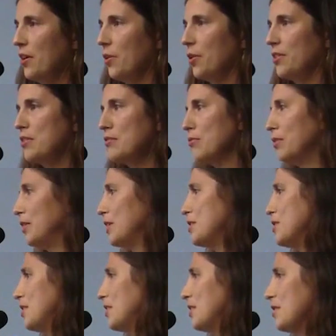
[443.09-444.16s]
Or this
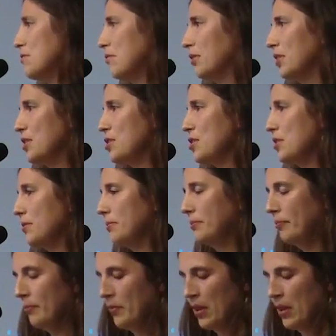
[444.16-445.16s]
religion and this religion.